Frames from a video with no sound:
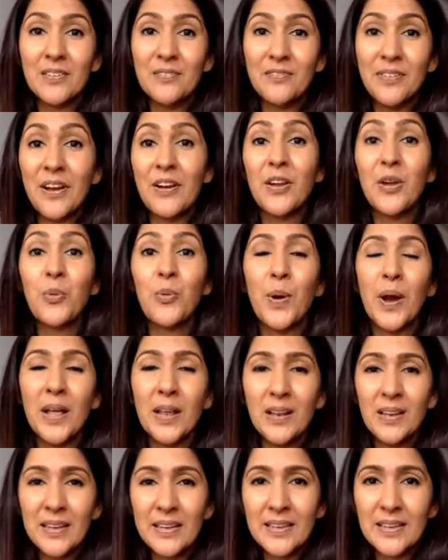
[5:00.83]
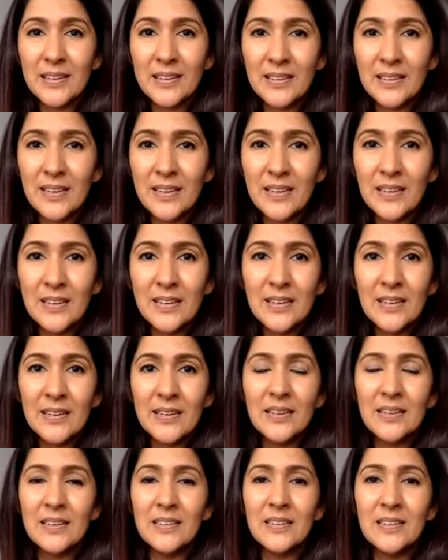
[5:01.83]
very well in
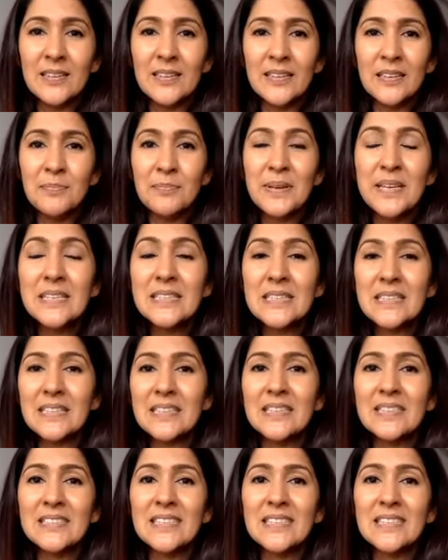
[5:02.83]
business,